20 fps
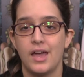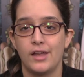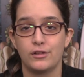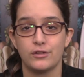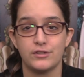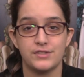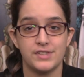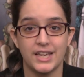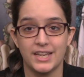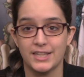It
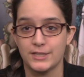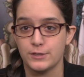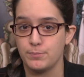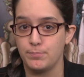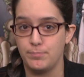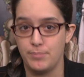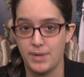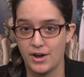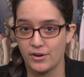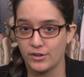looks like it's
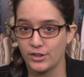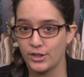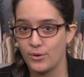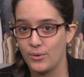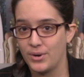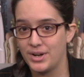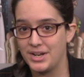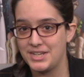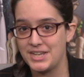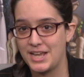barely
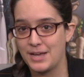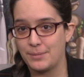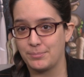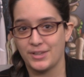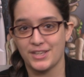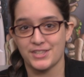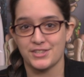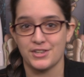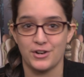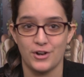going to take
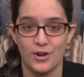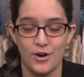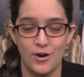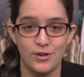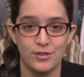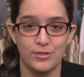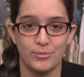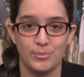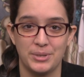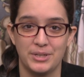place on Earth,